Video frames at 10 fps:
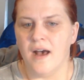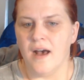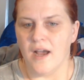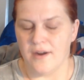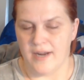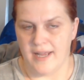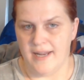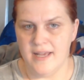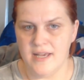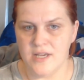All right,
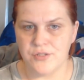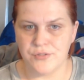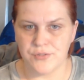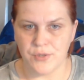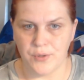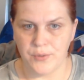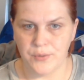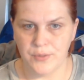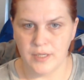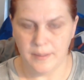
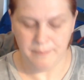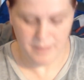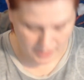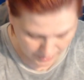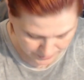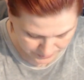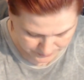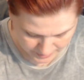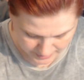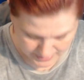so my other
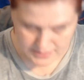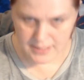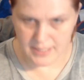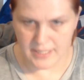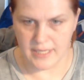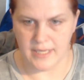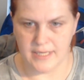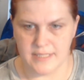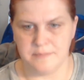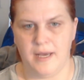one
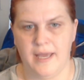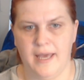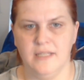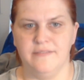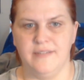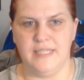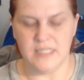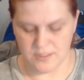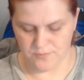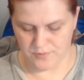is my
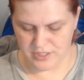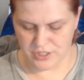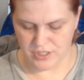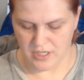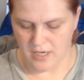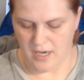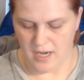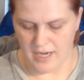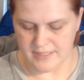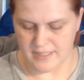elephant, which
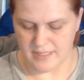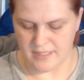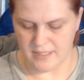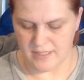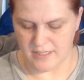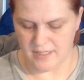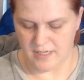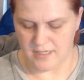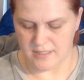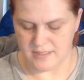I did
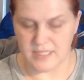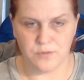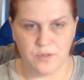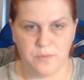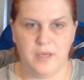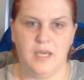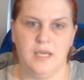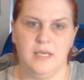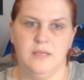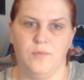Stitch With
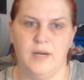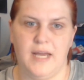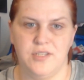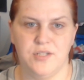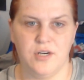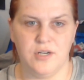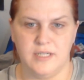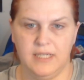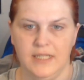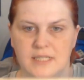Me when I started
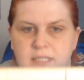it.